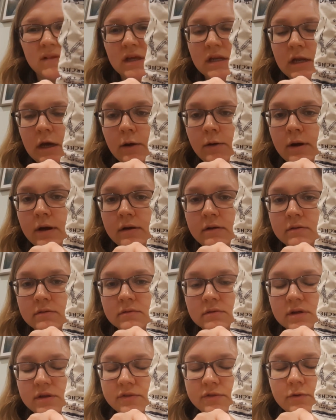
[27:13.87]
you know. And
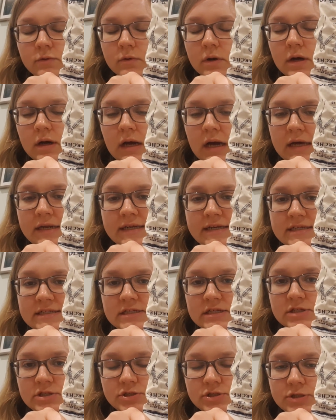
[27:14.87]
I thought, oh, I need
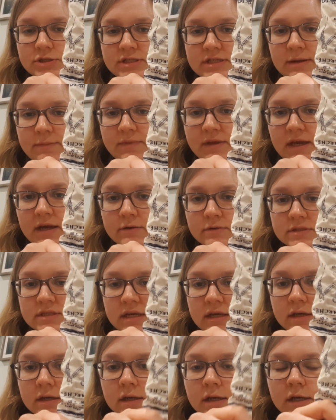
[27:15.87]
to do something else
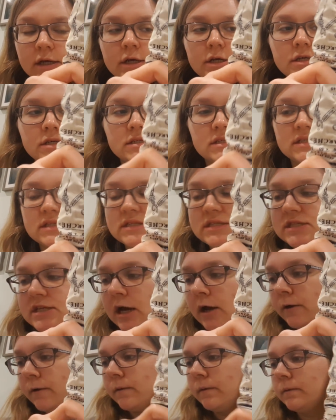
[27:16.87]
here.
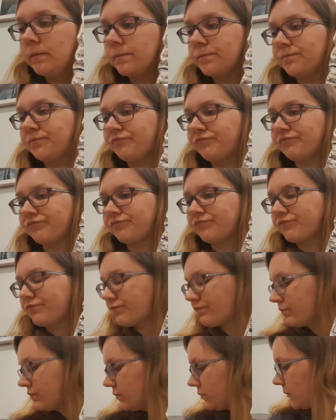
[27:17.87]
So
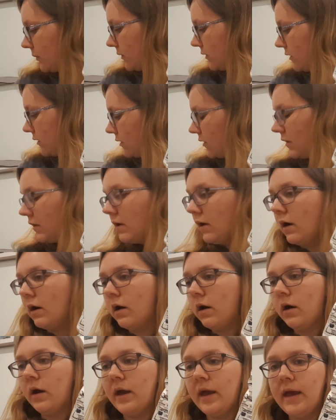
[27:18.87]

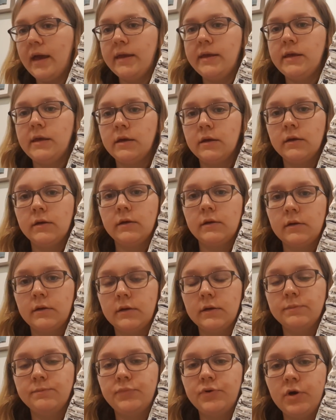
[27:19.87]
I
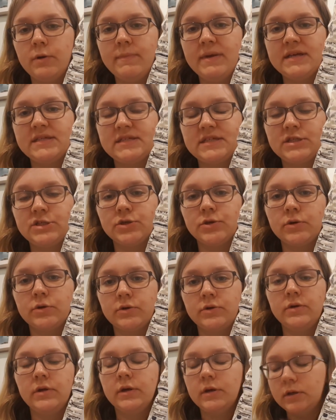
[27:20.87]
put a message
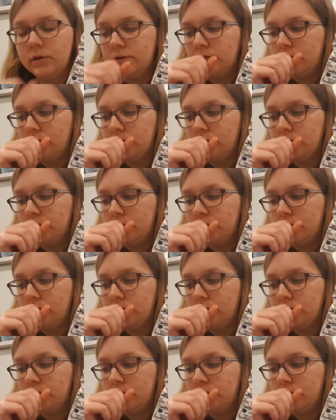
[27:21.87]
on